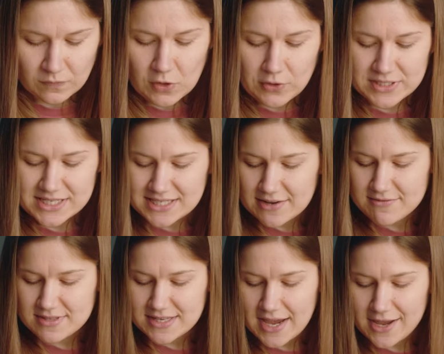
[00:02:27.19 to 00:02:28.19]
On the
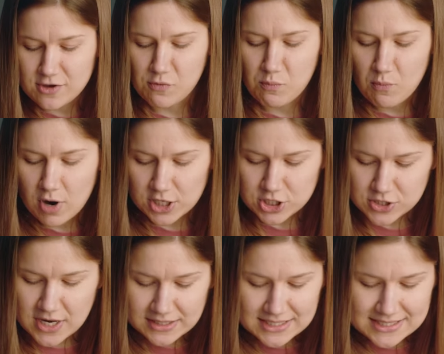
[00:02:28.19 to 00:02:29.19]
seventh day, you'll march
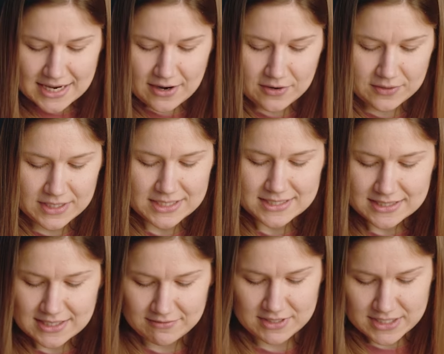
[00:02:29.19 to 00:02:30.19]
around the town
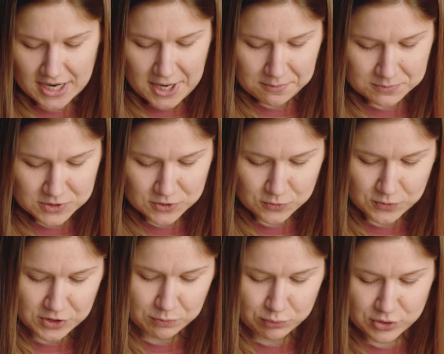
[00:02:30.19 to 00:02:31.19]
seven times,
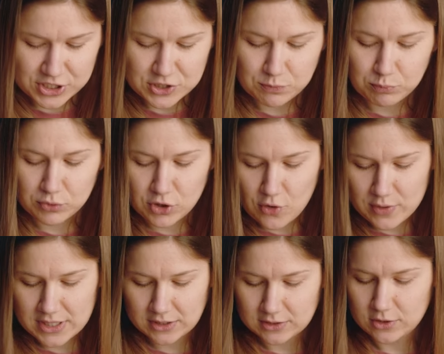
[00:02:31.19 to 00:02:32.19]
with the priests
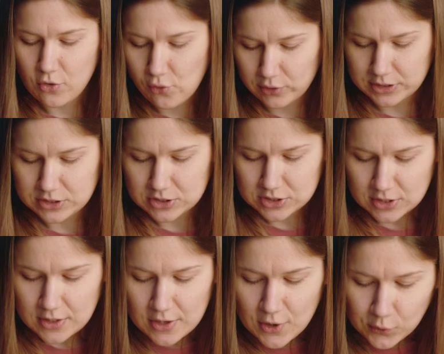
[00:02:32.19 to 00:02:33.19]
blowing the horns.
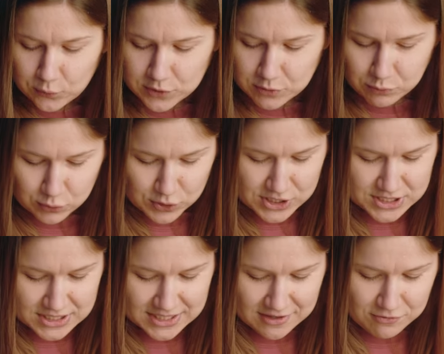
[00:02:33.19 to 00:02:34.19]
When the
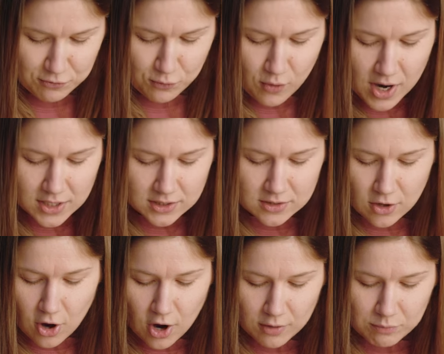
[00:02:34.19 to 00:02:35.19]
priests give one
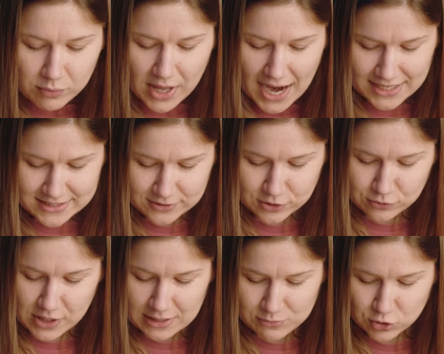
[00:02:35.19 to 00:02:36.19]
long blast on the
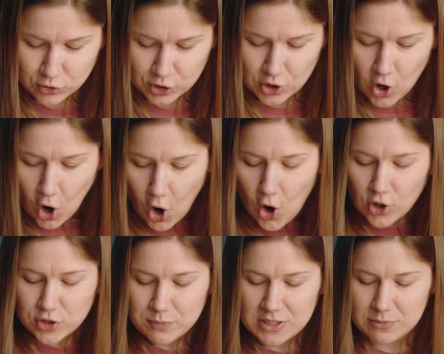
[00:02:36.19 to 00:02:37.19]
ram's horn, all
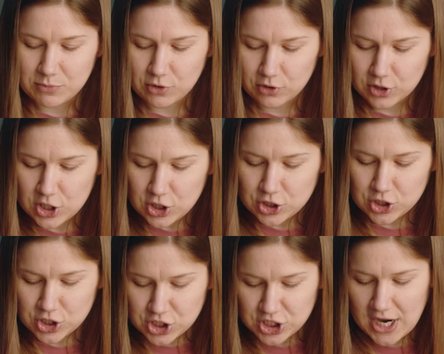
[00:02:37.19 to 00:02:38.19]
the people
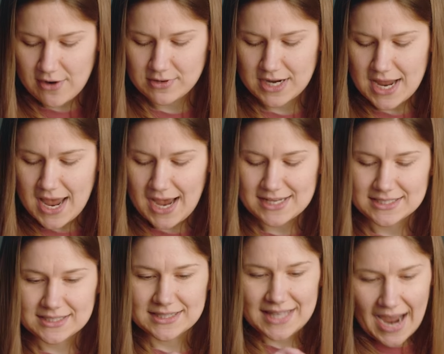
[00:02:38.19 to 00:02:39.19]
should shout
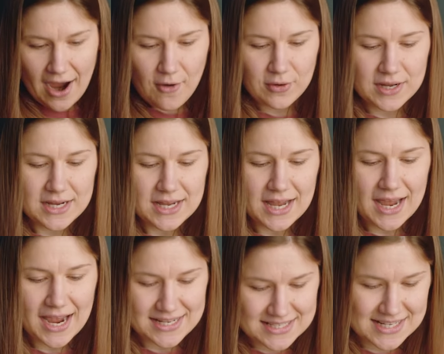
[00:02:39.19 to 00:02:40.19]
as loud
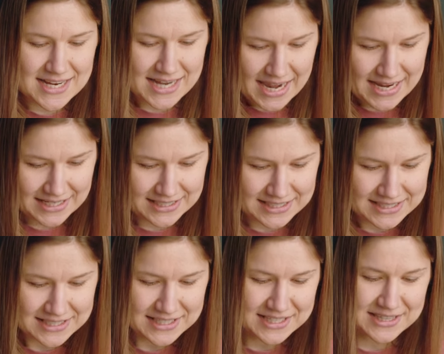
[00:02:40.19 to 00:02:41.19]
as they can.
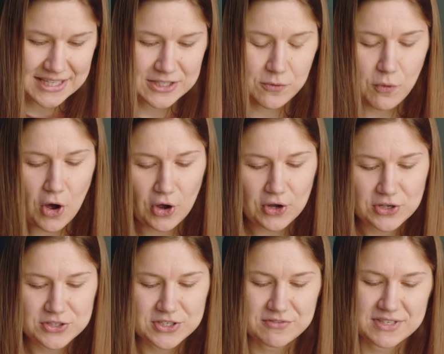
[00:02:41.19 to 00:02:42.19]
Then the
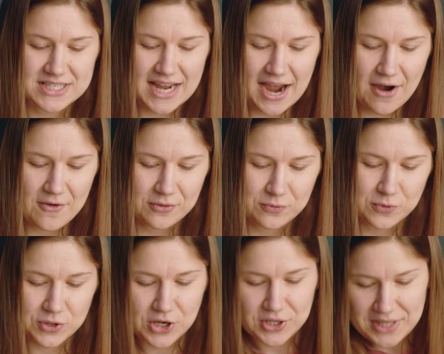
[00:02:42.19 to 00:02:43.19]
walls of the town
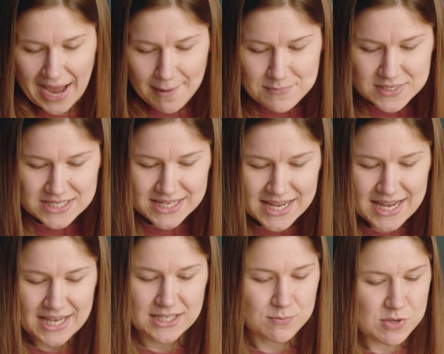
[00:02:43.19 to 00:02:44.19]
will collapse
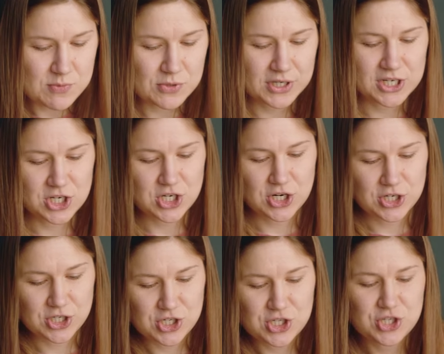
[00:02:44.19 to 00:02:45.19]
and the people can
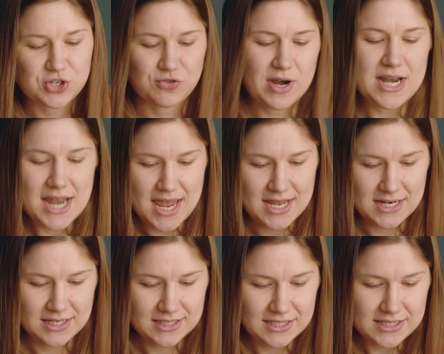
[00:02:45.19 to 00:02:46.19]
charge straight
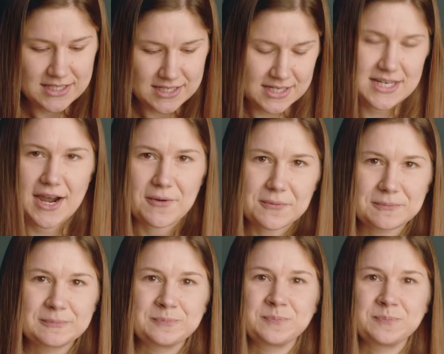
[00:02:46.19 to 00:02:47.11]
in to the town.